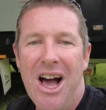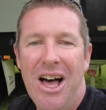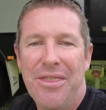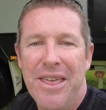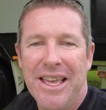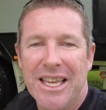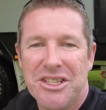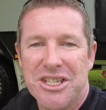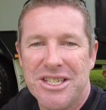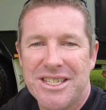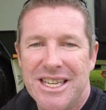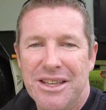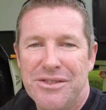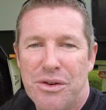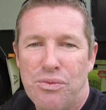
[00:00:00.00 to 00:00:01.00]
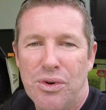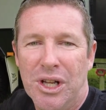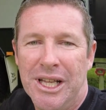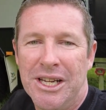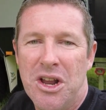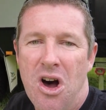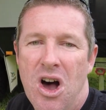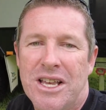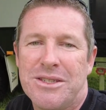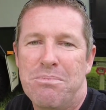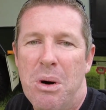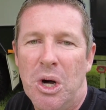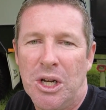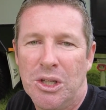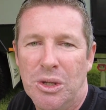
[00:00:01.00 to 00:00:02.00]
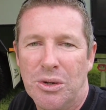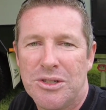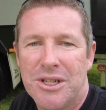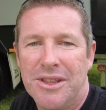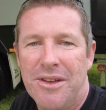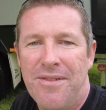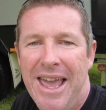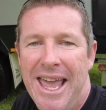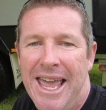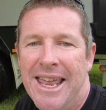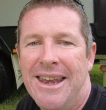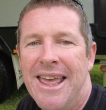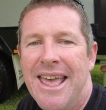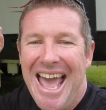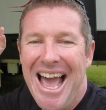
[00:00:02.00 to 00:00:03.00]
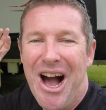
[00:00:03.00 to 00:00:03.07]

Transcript: I think it just gives a really nice modern look to the van.